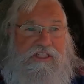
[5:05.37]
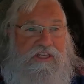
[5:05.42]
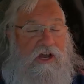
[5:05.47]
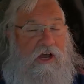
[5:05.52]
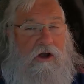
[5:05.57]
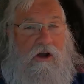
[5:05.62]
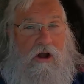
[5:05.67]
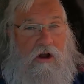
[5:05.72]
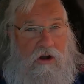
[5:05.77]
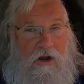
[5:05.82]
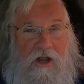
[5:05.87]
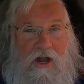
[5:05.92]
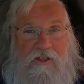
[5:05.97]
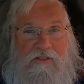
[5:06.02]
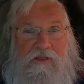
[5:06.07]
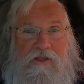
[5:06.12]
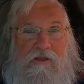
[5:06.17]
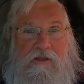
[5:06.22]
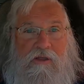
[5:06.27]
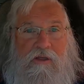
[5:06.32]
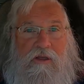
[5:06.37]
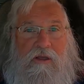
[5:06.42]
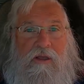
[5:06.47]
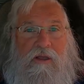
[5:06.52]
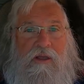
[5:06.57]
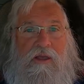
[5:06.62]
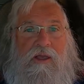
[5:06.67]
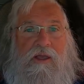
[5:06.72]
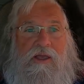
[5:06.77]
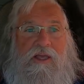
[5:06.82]
it's not all or nothing.
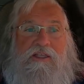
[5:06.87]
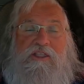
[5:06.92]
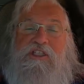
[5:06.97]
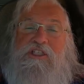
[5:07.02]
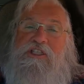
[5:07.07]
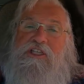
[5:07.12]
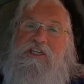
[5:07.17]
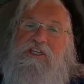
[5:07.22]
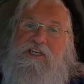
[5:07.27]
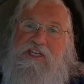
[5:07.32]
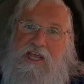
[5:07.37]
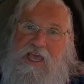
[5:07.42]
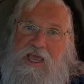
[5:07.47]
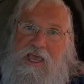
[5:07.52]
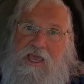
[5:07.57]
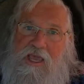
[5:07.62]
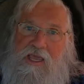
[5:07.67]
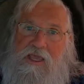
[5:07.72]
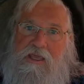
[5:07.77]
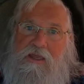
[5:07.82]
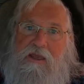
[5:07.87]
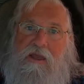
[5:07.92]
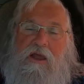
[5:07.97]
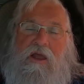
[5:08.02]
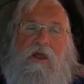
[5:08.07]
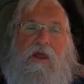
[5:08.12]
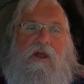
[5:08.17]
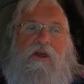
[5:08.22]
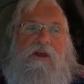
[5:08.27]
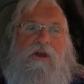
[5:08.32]
It's today
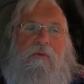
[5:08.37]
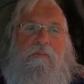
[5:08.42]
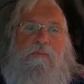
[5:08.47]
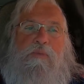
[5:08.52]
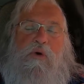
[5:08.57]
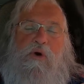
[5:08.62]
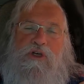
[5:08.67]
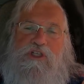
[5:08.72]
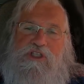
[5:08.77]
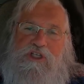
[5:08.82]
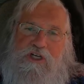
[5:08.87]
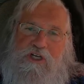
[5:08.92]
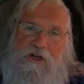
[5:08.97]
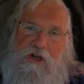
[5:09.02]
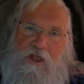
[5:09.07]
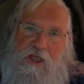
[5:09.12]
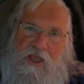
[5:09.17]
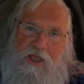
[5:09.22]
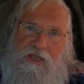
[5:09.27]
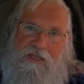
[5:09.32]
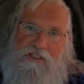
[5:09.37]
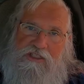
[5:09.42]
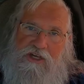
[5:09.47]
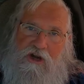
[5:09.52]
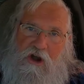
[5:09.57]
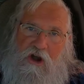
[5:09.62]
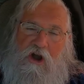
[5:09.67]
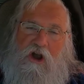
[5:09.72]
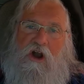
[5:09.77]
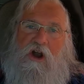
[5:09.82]
pushing
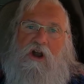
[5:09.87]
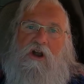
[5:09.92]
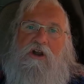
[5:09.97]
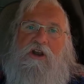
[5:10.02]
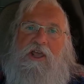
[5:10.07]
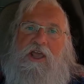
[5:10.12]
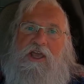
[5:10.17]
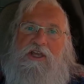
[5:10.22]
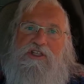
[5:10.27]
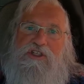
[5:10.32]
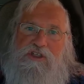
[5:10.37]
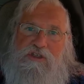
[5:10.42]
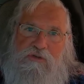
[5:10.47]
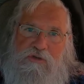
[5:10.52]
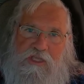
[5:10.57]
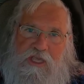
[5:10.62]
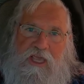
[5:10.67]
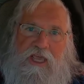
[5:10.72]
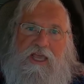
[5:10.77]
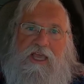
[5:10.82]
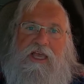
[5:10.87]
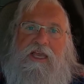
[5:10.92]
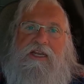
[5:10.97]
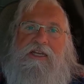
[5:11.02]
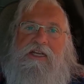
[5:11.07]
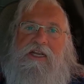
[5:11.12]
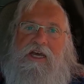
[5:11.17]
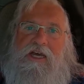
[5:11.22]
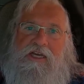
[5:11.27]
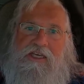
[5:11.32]
as hard as you
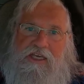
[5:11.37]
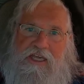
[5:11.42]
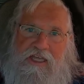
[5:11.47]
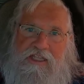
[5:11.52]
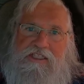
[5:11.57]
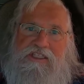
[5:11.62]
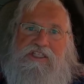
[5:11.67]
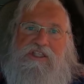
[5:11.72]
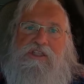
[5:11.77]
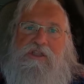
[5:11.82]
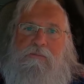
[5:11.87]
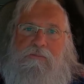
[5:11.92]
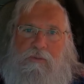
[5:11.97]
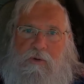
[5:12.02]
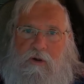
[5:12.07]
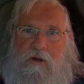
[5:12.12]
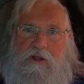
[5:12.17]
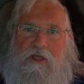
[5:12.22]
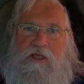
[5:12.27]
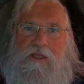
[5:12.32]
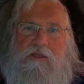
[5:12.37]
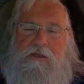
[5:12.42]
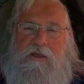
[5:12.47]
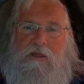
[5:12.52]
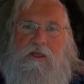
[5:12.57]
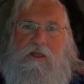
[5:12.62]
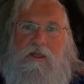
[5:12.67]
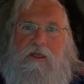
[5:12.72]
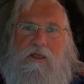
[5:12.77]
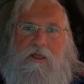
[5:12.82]
can against the bully
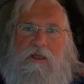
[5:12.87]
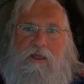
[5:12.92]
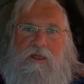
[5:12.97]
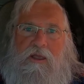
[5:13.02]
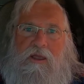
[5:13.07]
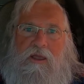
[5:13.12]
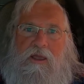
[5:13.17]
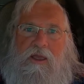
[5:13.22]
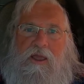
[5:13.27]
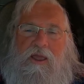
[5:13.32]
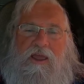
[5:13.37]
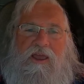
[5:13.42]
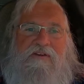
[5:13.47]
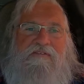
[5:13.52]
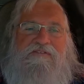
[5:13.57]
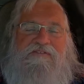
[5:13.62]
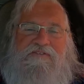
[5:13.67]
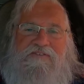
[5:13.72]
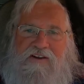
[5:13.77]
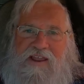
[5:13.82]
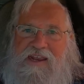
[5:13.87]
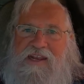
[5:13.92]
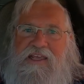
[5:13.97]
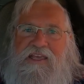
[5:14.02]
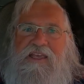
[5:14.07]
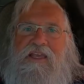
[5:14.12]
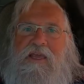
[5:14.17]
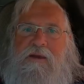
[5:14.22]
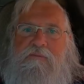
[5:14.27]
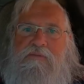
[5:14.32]
and
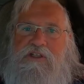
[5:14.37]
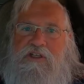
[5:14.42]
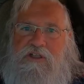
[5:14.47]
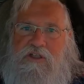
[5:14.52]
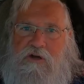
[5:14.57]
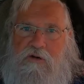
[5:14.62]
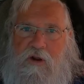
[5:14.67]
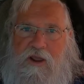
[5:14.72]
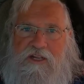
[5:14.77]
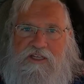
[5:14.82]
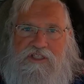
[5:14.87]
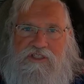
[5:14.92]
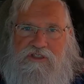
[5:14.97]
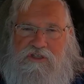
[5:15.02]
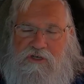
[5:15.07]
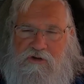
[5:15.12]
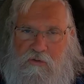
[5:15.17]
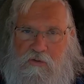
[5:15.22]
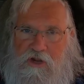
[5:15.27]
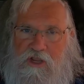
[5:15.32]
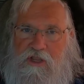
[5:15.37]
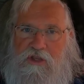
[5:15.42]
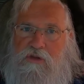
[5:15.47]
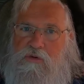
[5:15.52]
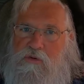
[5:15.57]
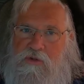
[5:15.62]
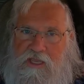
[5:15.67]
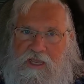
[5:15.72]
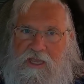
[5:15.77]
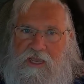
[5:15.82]
fighting him to the greatest degree
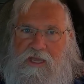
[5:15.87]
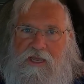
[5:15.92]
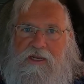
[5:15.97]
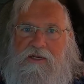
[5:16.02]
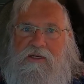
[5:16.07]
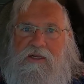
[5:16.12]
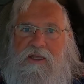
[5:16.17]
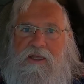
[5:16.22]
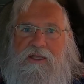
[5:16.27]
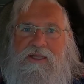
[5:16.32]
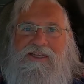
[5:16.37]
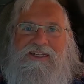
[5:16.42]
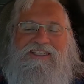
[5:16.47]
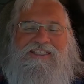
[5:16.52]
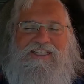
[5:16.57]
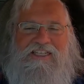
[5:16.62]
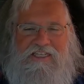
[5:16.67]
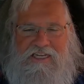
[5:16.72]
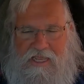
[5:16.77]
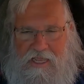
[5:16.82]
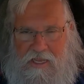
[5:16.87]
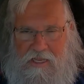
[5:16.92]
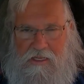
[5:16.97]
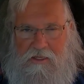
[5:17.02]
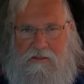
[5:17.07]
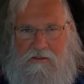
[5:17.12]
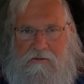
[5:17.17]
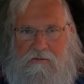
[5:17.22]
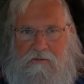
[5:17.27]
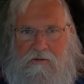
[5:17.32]
you can today.